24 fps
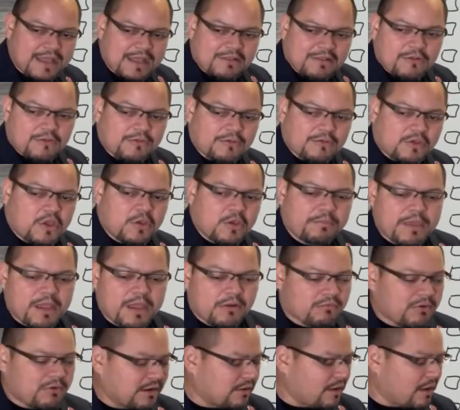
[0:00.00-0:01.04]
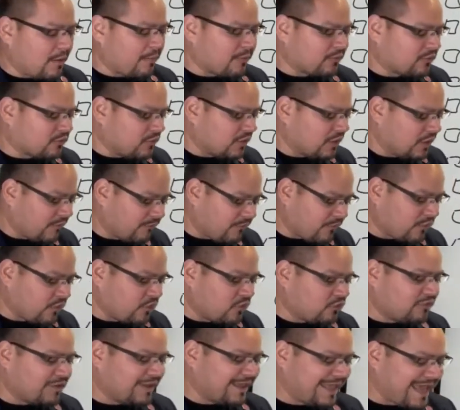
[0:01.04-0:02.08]
It could be a great opportunity for you
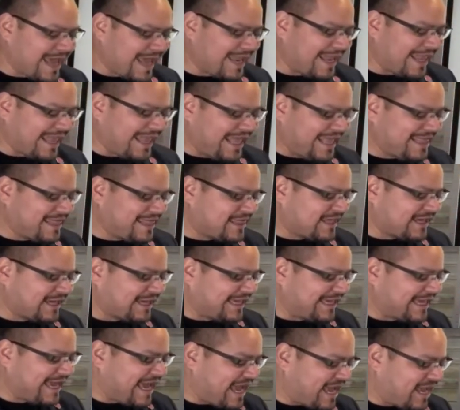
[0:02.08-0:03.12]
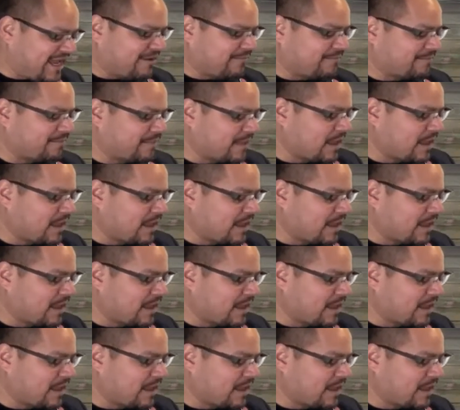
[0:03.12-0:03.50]
to get in the game.